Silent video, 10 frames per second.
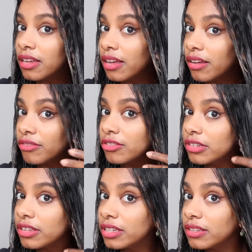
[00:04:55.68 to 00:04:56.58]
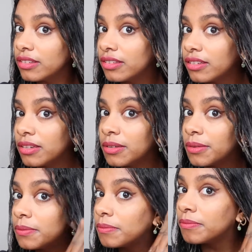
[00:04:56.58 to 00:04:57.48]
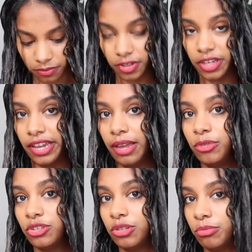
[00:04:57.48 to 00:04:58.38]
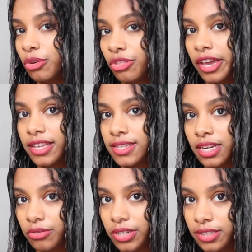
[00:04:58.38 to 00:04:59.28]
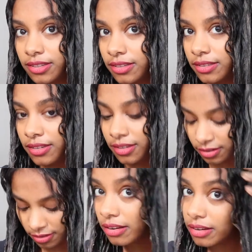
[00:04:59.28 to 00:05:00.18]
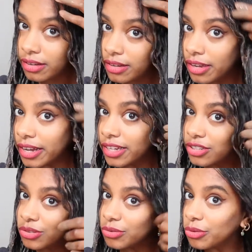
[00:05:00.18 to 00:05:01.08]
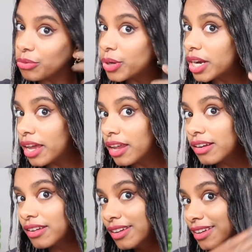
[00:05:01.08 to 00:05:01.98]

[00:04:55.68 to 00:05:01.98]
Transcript: after this. Okay, I'm using both hands anyways. I can not do it with one hand.